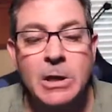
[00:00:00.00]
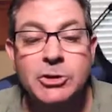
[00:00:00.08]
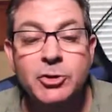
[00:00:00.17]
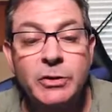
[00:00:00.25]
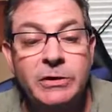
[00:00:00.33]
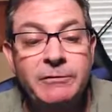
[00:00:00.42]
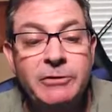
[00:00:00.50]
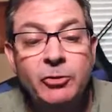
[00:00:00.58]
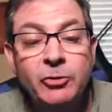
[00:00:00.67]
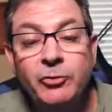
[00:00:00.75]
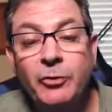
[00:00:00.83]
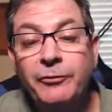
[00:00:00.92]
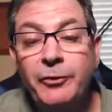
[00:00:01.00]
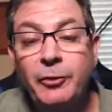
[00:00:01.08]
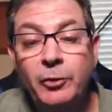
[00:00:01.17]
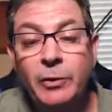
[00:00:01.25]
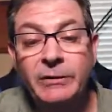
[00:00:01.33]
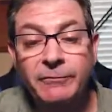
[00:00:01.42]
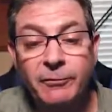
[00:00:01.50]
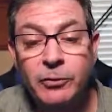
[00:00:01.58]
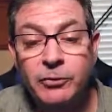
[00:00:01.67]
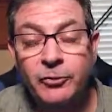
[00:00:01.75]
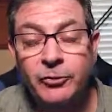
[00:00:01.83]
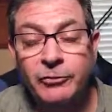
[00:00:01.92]
So individuals with few
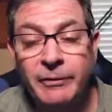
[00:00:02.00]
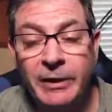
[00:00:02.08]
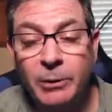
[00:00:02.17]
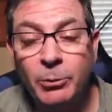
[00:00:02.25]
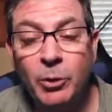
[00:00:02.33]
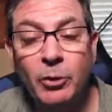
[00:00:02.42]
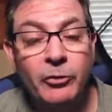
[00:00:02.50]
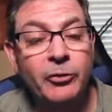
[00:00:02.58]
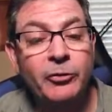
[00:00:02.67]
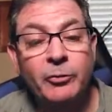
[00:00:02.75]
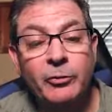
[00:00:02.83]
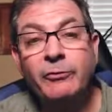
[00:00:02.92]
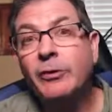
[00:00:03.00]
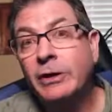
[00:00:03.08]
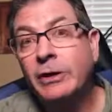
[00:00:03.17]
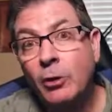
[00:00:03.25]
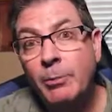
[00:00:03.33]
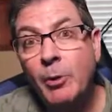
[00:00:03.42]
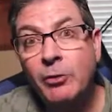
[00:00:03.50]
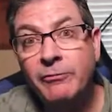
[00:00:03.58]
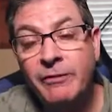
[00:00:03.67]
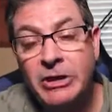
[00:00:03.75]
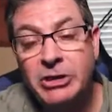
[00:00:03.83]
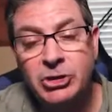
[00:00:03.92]
reinforcers available or those with very low
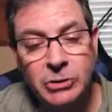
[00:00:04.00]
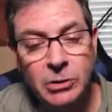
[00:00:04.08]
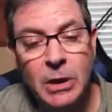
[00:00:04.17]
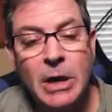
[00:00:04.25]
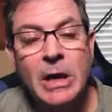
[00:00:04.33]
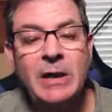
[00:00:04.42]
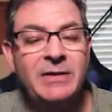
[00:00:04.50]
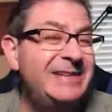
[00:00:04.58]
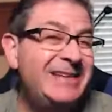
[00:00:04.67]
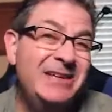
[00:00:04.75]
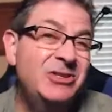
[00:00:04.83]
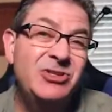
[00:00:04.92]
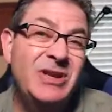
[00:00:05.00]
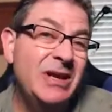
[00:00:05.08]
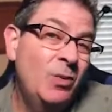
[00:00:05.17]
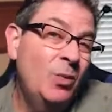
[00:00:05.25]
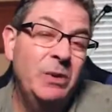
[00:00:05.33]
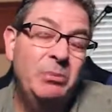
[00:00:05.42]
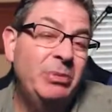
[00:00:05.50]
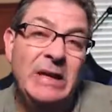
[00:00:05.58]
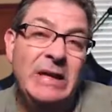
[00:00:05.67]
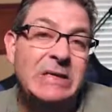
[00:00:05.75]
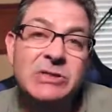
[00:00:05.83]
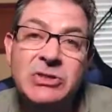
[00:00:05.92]
motivation, they tend to stay in one
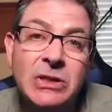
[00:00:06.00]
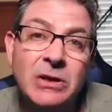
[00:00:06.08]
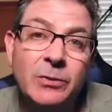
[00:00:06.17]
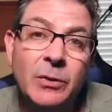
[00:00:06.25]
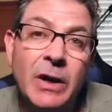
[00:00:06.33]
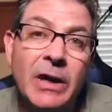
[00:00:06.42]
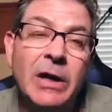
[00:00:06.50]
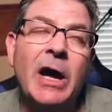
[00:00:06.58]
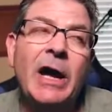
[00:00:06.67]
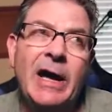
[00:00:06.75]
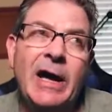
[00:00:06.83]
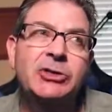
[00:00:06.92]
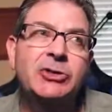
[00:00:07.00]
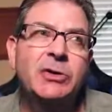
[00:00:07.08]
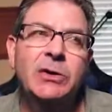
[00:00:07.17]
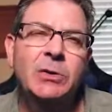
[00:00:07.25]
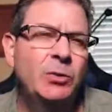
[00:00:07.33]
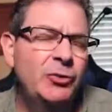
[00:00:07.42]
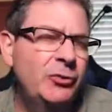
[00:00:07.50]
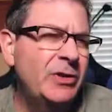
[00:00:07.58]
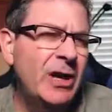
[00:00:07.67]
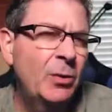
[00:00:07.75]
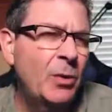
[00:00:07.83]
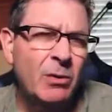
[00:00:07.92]
place, right? I actually will do
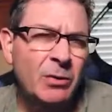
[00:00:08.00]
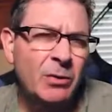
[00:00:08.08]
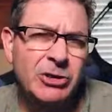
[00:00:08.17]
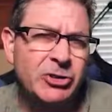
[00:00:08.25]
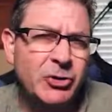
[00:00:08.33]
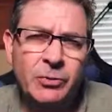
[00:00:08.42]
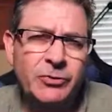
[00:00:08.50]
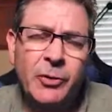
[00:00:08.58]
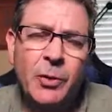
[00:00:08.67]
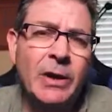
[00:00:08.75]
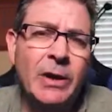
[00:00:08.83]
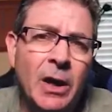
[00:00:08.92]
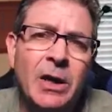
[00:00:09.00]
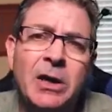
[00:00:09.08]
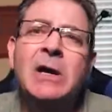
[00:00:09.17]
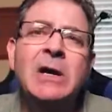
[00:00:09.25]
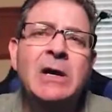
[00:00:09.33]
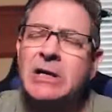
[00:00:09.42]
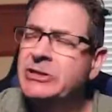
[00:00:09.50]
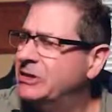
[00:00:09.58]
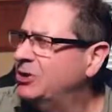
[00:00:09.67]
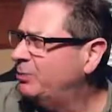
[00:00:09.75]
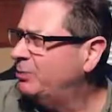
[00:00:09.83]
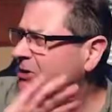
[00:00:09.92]
that when we're not sure what's going on. I'll say,
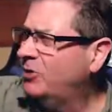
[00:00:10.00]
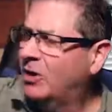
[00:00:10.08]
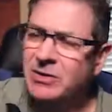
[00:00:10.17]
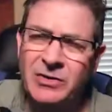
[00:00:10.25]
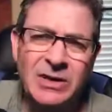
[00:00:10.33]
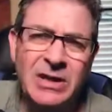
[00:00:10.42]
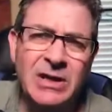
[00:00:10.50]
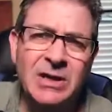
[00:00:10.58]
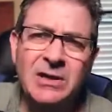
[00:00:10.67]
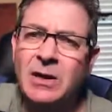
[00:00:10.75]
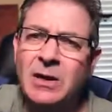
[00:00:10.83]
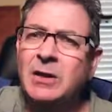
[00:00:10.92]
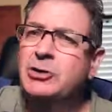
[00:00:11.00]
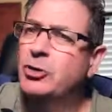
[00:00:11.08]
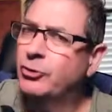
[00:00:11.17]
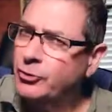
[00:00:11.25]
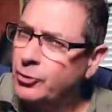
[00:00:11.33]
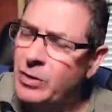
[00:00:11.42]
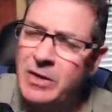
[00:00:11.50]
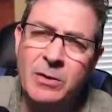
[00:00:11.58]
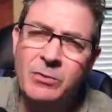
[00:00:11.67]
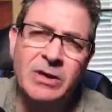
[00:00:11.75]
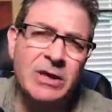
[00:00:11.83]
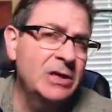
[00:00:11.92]
nobody talk to the kid. Don't do anything
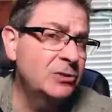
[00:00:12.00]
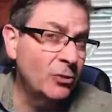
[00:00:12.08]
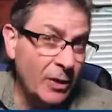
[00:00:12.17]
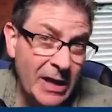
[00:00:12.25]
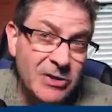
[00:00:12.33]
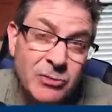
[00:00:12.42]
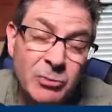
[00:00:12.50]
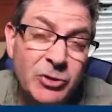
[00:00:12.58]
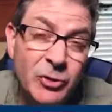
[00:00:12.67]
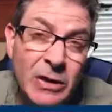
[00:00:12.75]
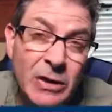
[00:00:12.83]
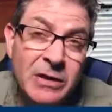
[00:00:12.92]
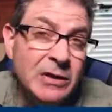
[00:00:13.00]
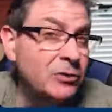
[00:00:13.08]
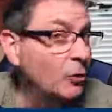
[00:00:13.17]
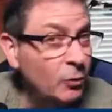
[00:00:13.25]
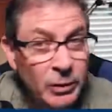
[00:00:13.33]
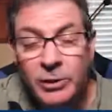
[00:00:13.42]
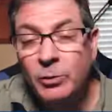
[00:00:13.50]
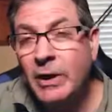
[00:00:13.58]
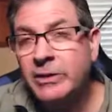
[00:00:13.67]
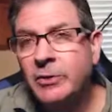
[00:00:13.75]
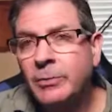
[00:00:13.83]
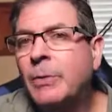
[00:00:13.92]
with the kid. Don't ask them to do anything. Don't
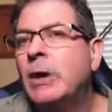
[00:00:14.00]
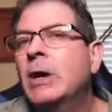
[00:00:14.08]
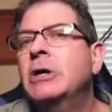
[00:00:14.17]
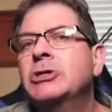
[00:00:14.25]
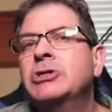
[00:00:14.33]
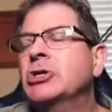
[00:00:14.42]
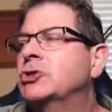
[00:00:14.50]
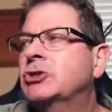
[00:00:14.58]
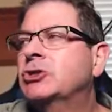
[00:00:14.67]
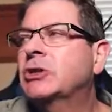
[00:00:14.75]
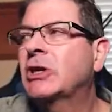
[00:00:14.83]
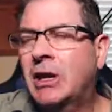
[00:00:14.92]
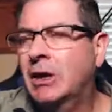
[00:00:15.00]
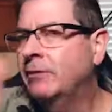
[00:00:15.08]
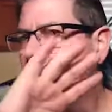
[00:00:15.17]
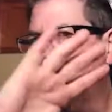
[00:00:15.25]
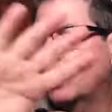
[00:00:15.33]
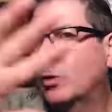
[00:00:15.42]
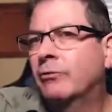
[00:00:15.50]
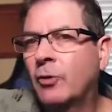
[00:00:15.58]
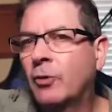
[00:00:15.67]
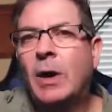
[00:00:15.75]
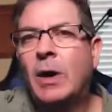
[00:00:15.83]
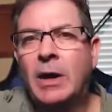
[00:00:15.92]
redirect them. Just kind of ignore him for a
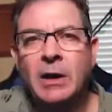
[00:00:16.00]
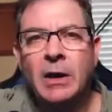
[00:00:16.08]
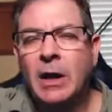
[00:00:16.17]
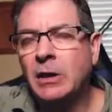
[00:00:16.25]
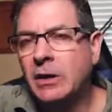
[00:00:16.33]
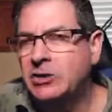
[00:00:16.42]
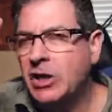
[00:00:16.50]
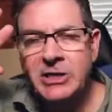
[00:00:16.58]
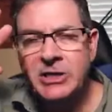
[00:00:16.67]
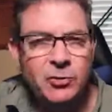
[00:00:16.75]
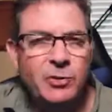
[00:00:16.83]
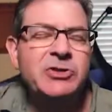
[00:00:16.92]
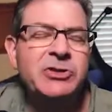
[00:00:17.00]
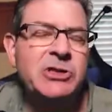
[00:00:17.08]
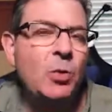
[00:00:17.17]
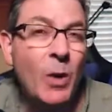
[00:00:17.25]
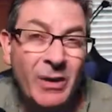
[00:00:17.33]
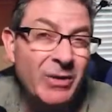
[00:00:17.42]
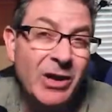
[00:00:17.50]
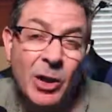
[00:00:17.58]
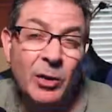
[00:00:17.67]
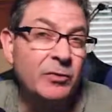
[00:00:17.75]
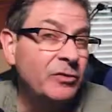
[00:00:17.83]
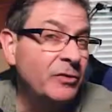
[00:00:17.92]
while. And we I just want to see where he
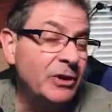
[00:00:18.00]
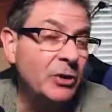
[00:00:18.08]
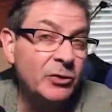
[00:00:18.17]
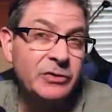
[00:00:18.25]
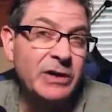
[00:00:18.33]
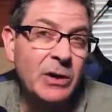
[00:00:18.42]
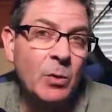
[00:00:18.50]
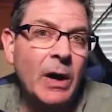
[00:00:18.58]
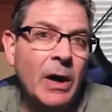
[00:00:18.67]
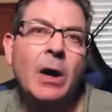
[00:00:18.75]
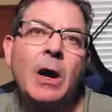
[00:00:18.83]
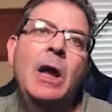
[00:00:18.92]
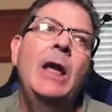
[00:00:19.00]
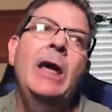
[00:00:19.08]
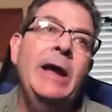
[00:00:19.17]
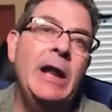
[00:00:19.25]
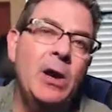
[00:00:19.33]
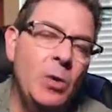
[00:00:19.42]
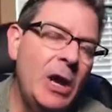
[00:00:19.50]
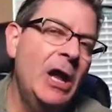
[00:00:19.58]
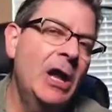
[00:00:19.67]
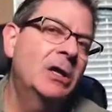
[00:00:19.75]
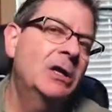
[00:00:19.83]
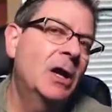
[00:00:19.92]
goes if he goes anywhere. And I
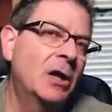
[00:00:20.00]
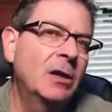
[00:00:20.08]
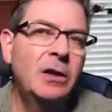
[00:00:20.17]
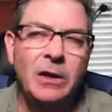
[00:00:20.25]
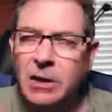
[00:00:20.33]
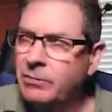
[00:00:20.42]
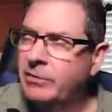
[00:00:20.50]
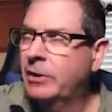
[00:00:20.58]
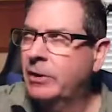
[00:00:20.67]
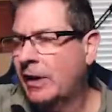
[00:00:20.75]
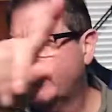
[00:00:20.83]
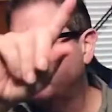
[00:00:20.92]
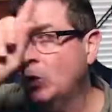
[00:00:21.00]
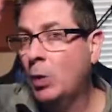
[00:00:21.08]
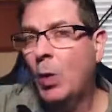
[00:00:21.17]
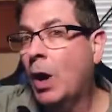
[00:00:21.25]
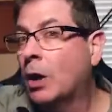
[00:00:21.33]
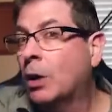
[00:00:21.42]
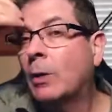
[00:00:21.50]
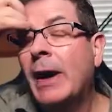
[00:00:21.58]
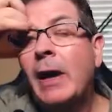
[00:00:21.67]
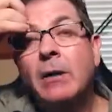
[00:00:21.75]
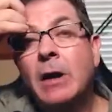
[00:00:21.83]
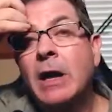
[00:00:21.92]
and I'll a lot of them they'll walk
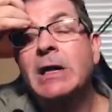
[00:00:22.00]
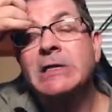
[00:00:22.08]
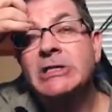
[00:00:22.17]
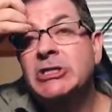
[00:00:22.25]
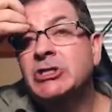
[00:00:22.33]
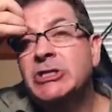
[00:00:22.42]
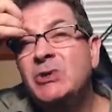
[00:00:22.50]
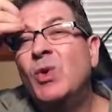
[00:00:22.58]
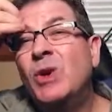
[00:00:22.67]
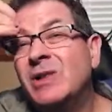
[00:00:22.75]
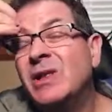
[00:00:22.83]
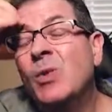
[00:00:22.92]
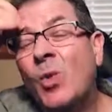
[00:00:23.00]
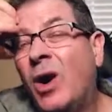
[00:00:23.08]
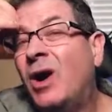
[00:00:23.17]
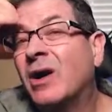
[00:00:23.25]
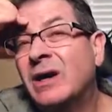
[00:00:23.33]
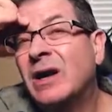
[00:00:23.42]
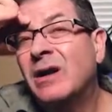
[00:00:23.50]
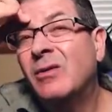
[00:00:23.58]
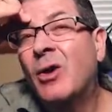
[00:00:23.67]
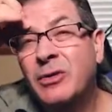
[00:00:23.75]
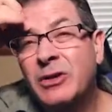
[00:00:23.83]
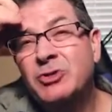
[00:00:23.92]
around and I just see where they walk and how
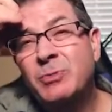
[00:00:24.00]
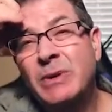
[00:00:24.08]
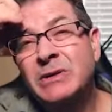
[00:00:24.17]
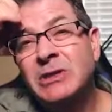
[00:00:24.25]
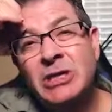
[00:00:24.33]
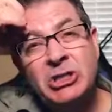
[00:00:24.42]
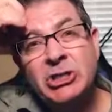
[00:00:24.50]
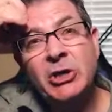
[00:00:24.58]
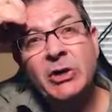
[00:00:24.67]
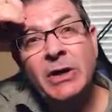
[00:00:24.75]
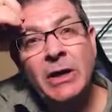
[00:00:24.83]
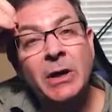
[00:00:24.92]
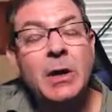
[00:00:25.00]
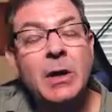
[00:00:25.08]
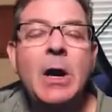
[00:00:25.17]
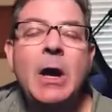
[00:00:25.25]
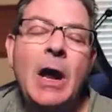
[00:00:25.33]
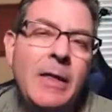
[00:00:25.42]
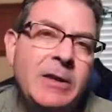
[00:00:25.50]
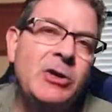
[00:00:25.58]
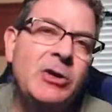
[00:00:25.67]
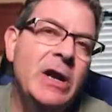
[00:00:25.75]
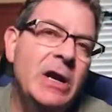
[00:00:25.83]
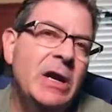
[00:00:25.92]
long they spend in each area. And then you
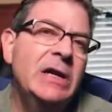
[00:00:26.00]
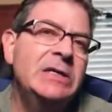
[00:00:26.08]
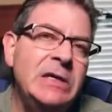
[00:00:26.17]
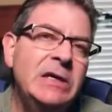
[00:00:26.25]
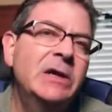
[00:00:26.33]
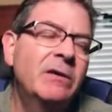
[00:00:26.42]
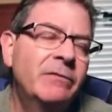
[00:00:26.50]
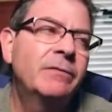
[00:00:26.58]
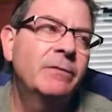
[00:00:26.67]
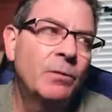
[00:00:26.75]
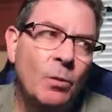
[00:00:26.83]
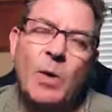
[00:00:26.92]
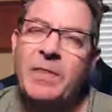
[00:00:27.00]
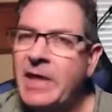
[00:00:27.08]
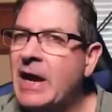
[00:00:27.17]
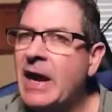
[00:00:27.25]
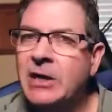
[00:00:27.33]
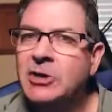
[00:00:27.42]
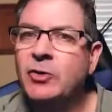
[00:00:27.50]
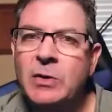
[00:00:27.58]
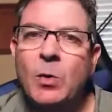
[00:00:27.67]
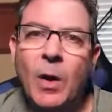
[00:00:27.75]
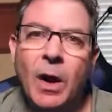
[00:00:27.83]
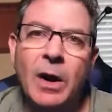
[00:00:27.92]
get an idea of what they actually
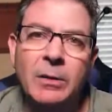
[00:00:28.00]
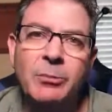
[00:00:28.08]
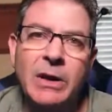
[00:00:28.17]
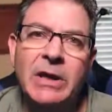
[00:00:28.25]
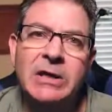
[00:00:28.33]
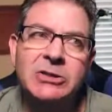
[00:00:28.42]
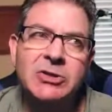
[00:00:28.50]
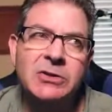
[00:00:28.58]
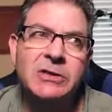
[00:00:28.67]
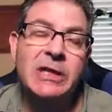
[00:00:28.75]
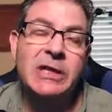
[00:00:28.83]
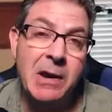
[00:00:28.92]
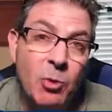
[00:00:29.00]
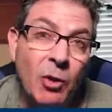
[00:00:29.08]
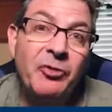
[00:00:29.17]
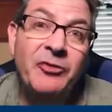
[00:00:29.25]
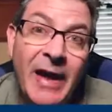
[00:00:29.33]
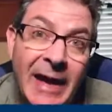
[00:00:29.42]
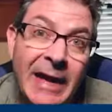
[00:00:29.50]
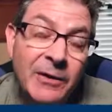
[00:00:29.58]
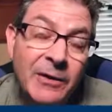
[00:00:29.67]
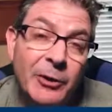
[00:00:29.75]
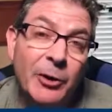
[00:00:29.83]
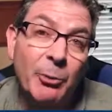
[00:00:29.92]
want because they will
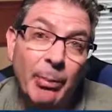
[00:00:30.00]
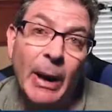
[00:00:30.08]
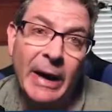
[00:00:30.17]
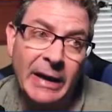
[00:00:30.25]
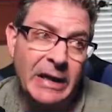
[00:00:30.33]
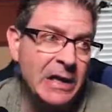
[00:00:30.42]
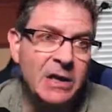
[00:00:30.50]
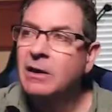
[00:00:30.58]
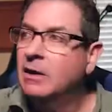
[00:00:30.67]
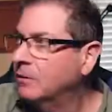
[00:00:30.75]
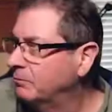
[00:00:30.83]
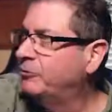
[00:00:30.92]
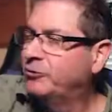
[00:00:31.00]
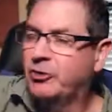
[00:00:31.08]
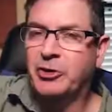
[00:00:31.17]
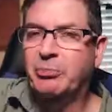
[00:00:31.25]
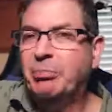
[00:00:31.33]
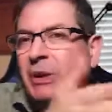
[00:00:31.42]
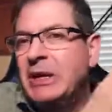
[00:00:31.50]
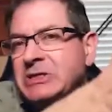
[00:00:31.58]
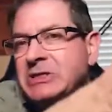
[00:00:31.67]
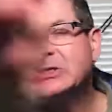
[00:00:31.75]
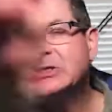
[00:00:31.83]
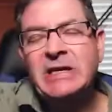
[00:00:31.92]
take their body to the
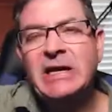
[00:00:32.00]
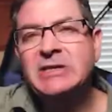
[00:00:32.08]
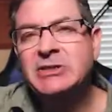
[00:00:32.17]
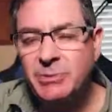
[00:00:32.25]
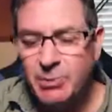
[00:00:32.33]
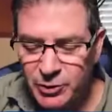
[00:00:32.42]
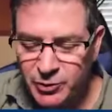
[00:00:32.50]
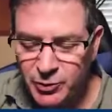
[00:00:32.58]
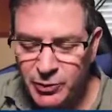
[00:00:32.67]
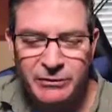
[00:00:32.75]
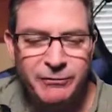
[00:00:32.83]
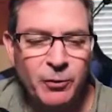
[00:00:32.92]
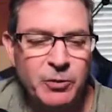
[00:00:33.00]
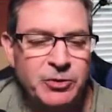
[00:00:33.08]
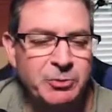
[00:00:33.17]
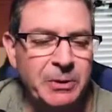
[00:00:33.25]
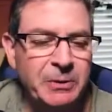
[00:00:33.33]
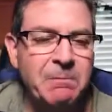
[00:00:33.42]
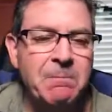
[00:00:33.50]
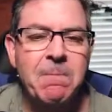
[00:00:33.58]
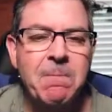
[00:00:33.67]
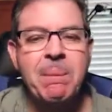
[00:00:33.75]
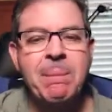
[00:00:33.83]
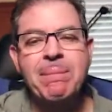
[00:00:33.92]
places that has the most reinforcement.
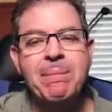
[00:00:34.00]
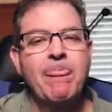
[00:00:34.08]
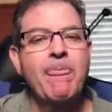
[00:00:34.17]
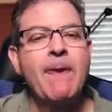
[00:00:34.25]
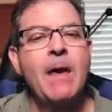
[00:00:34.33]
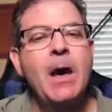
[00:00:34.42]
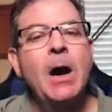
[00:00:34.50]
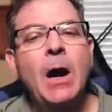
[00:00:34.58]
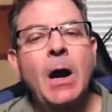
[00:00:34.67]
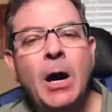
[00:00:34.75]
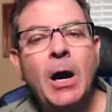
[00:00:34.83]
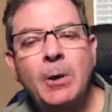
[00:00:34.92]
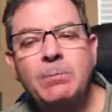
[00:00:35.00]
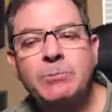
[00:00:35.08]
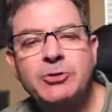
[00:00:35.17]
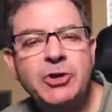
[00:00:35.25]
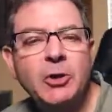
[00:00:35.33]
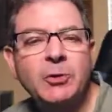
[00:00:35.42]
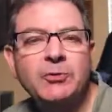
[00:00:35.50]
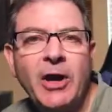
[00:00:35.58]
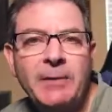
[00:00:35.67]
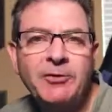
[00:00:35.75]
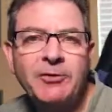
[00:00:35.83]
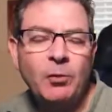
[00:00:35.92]
Um, so
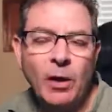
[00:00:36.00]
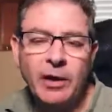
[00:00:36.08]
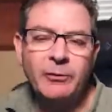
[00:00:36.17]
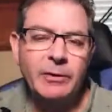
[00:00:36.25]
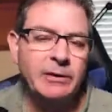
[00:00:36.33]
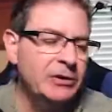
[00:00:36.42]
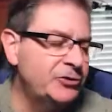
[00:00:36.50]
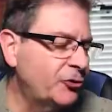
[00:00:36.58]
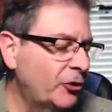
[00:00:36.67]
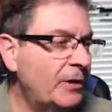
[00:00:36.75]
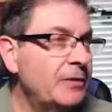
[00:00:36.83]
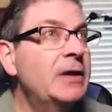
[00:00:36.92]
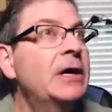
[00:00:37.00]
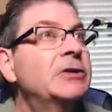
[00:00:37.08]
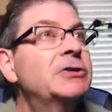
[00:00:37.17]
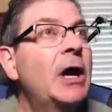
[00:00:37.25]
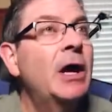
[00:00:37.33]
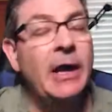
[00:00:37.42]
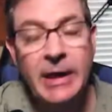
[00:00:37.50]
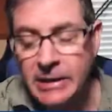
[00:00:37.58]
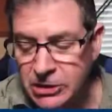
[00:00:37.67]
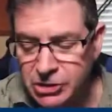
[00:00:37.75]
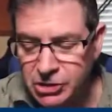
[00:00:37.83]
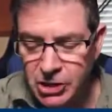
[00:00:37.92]
types of wandering. Let's start on this.
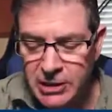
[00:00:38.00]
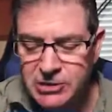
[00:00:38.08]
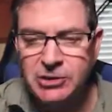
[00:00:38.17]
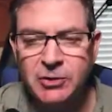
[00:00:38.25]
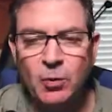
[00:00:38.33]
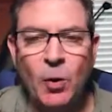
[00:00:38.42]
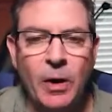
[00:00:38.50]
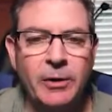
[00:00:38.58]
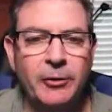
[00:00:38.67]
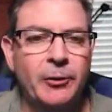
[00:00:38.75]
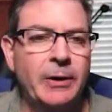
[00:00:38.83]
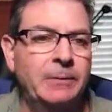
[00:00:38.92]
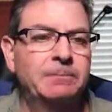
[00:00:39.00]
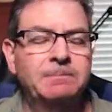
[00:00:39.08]
Initiation wandering